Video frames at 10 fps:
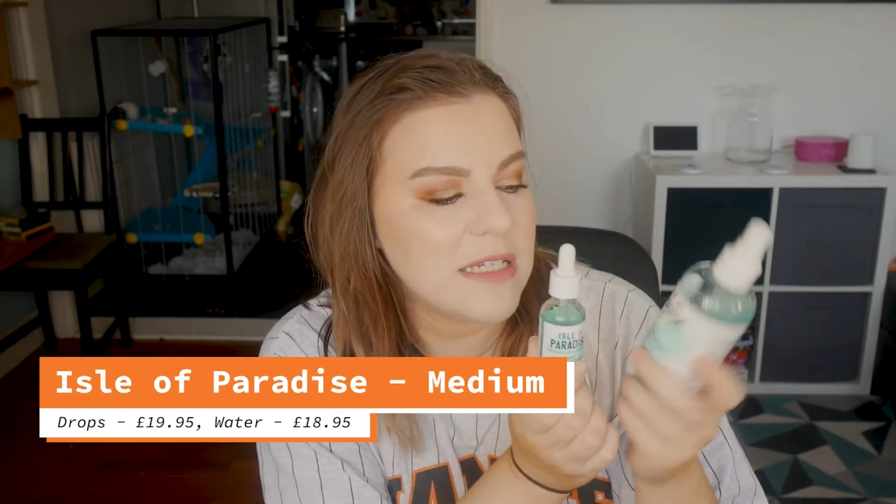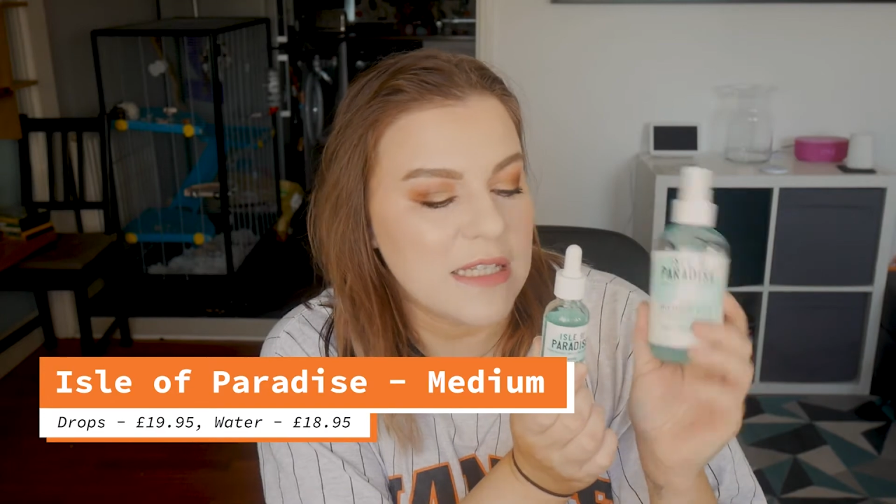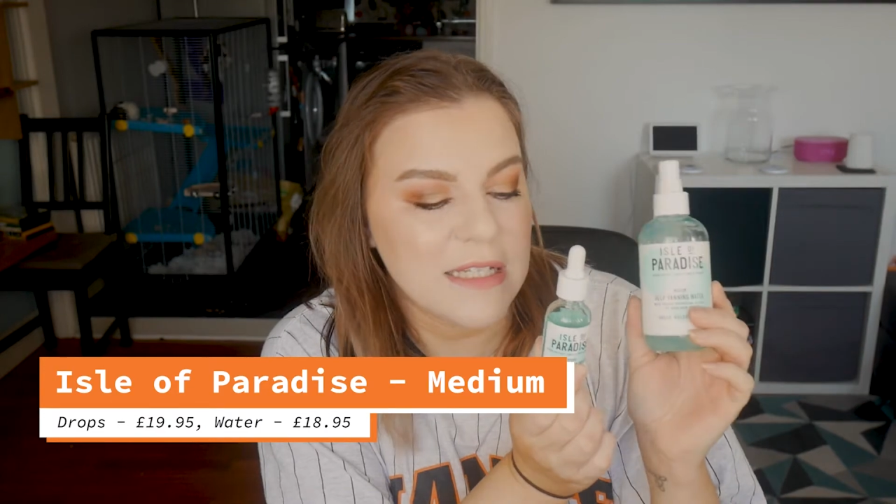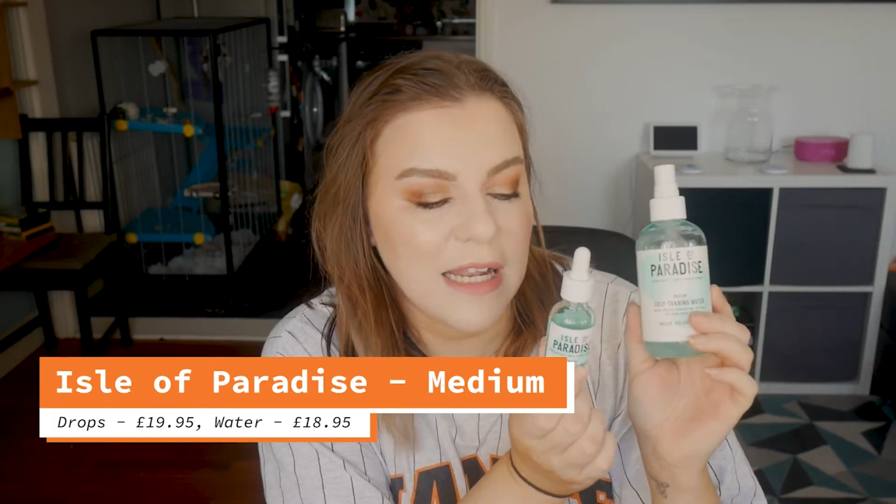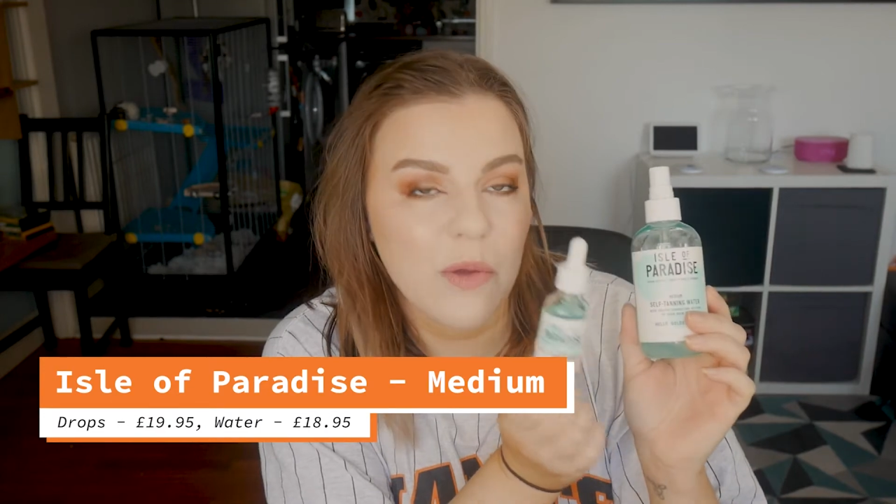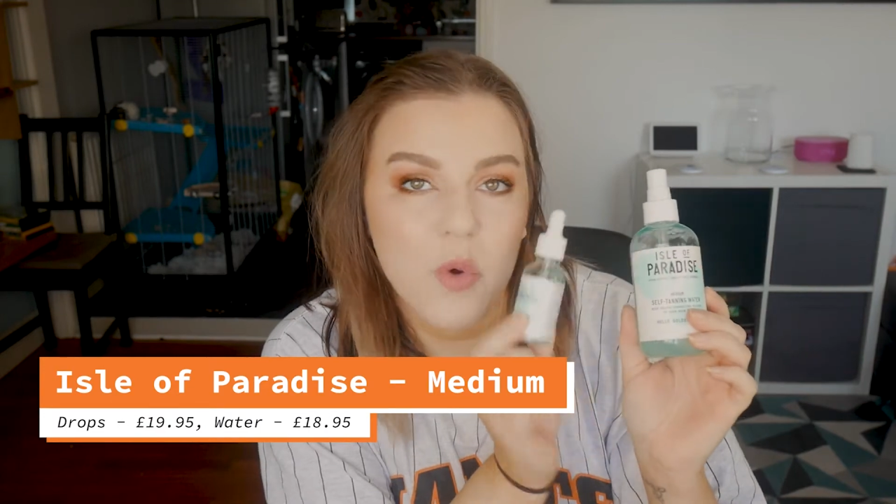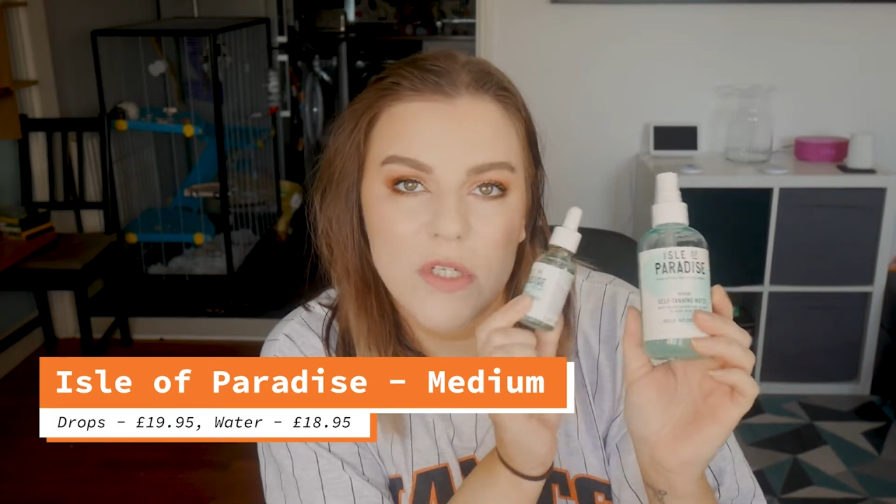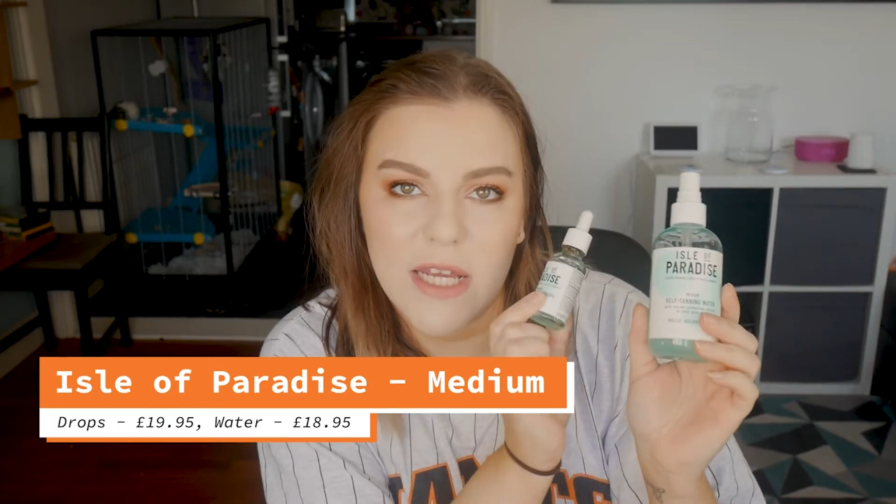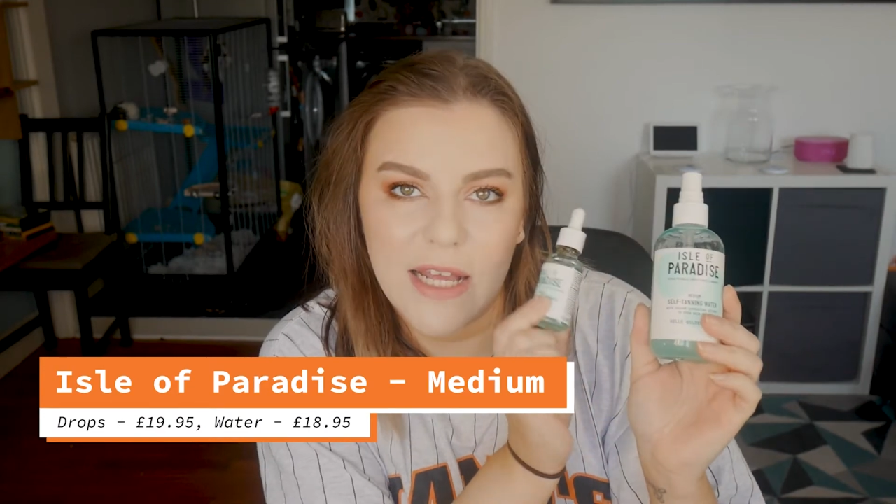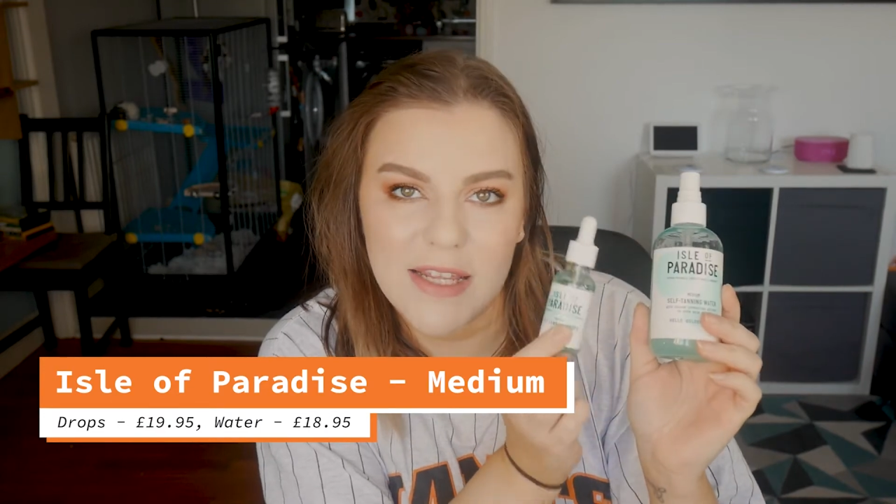It's the tanning
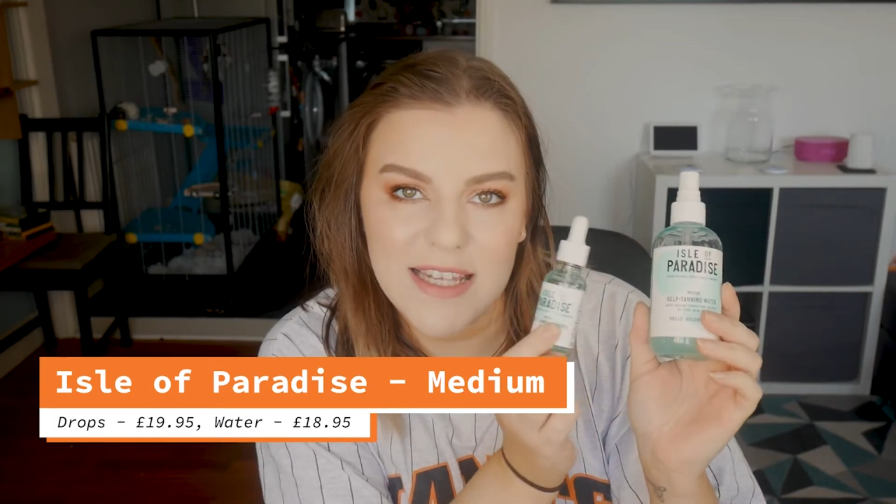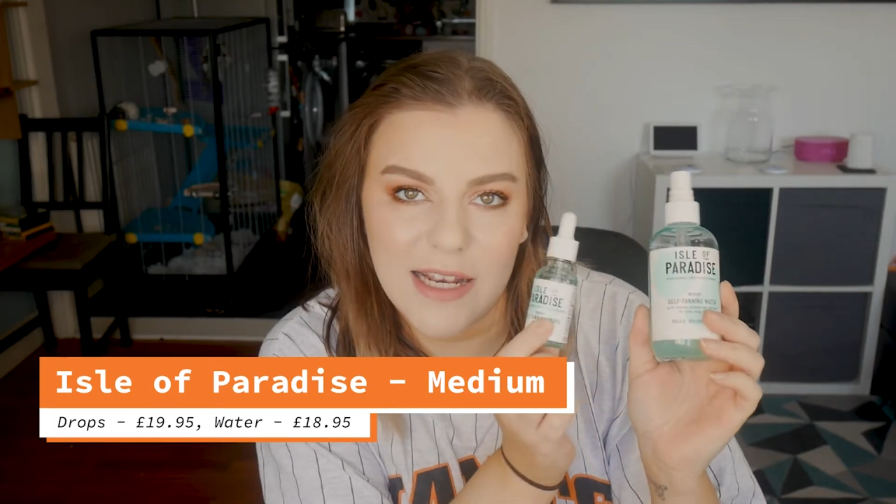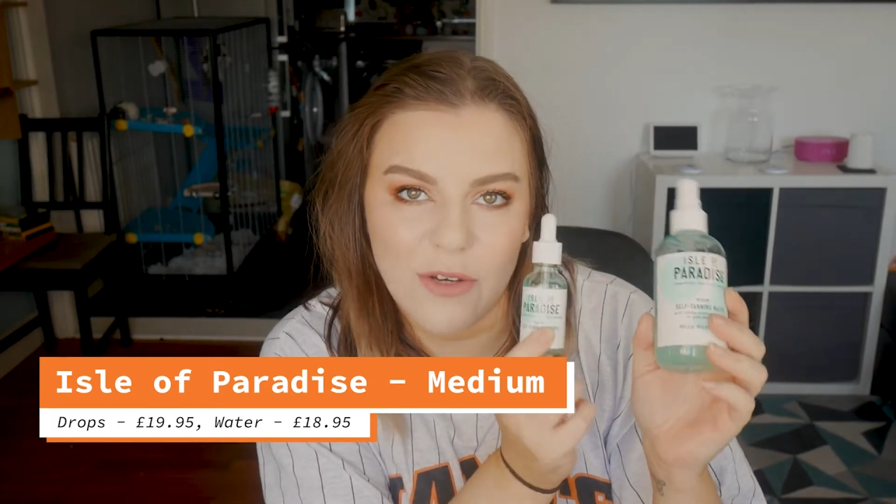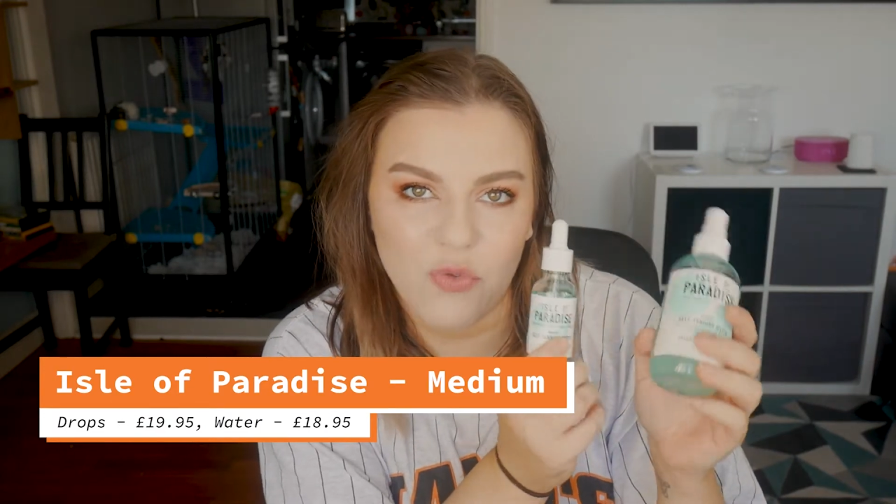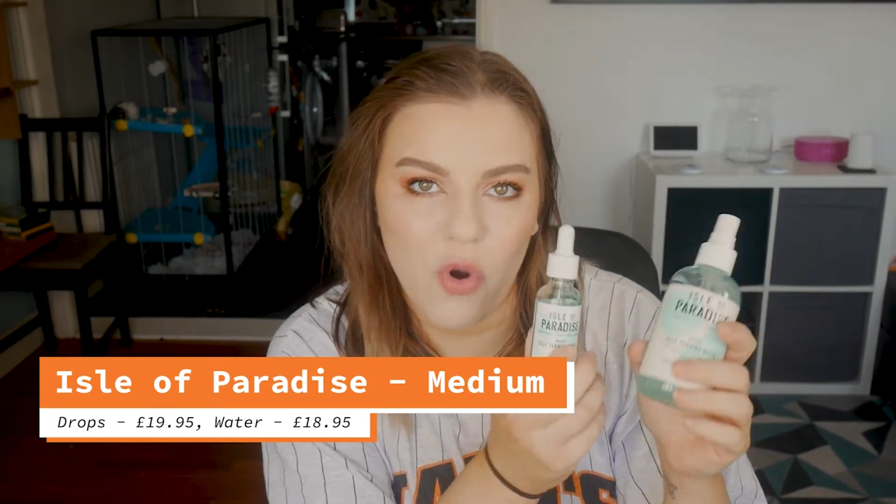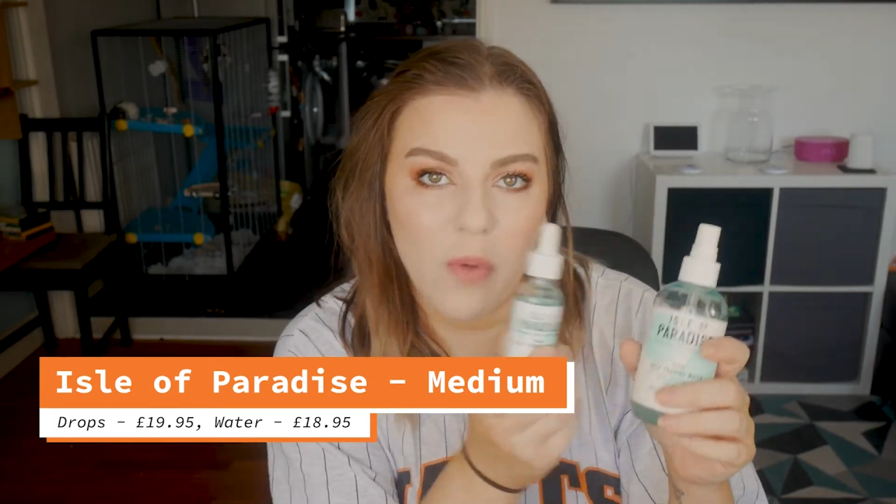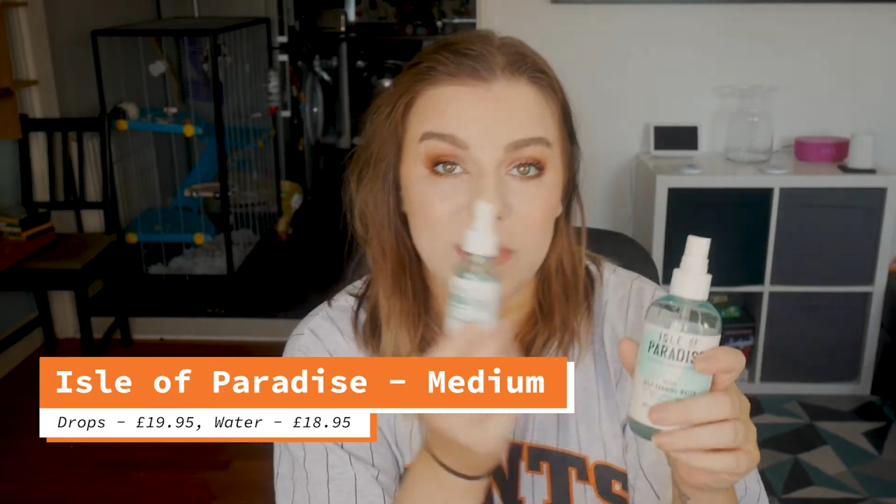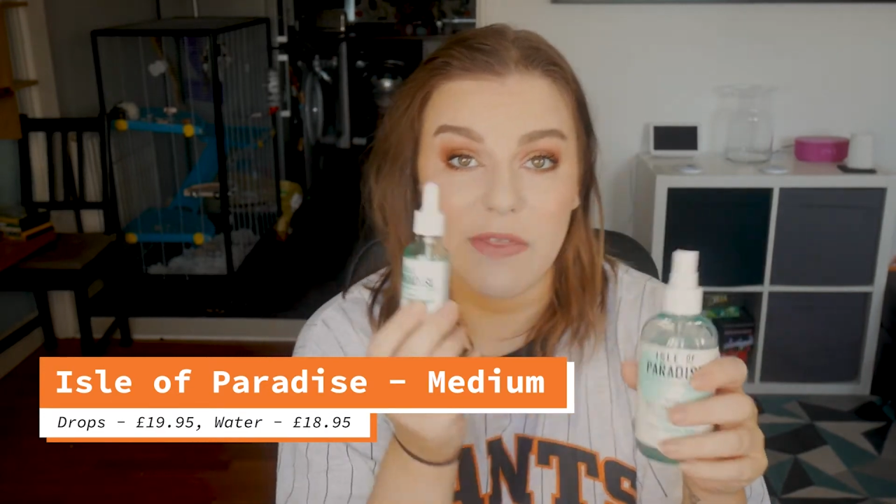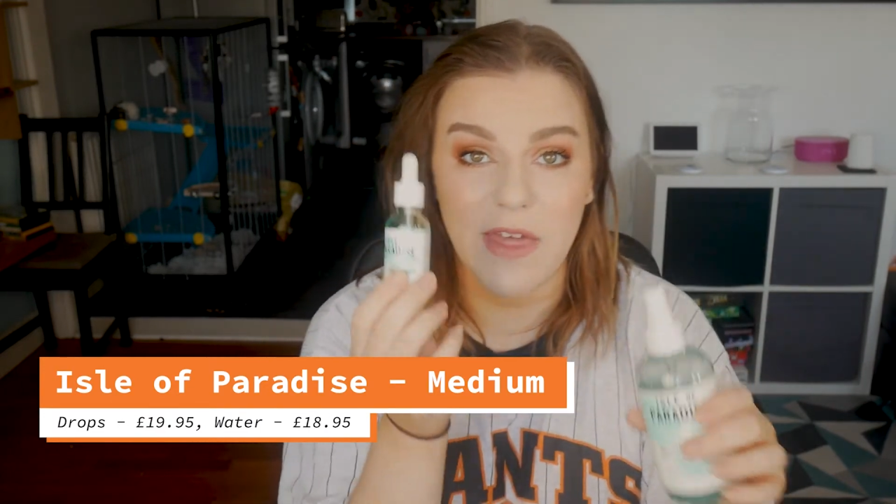water and the tanning drops.